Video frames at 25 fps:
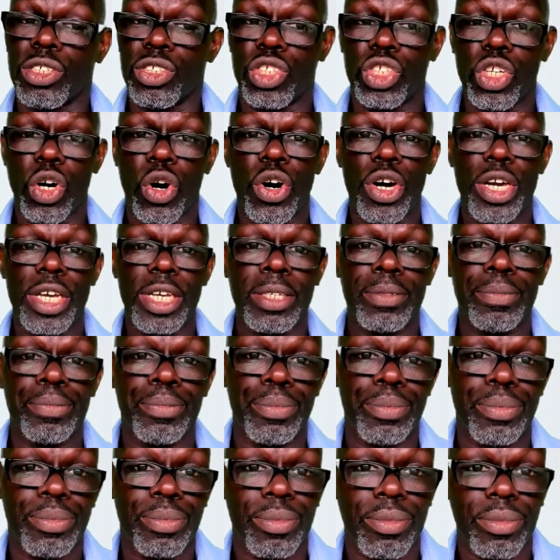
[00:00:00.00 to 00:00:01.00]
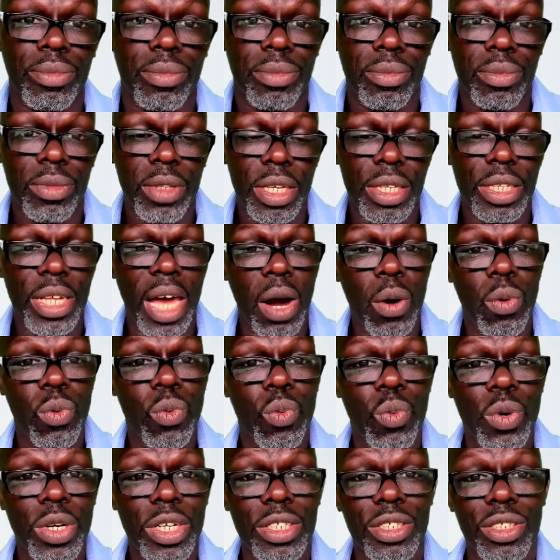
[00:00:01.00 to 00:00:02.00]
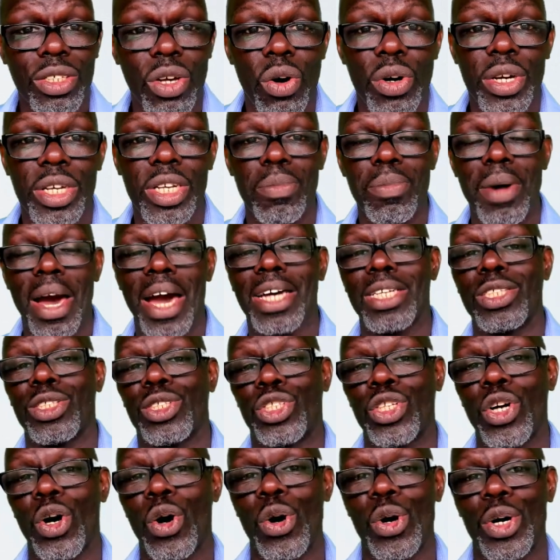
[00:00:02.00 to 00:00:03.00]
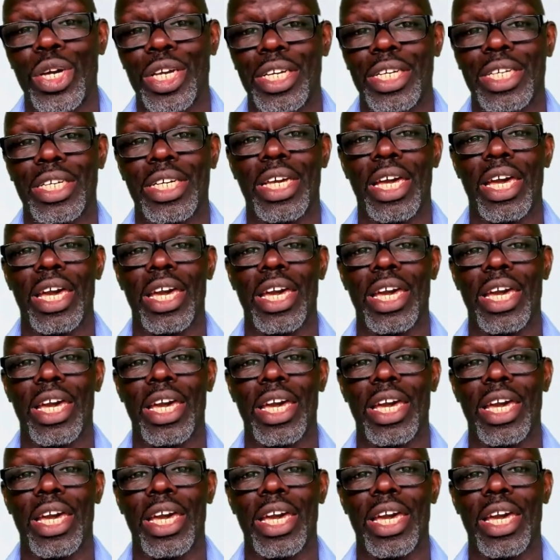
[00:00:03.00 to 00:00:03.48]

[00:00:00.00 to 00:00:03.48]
Joy. Now, when he's talking about joy,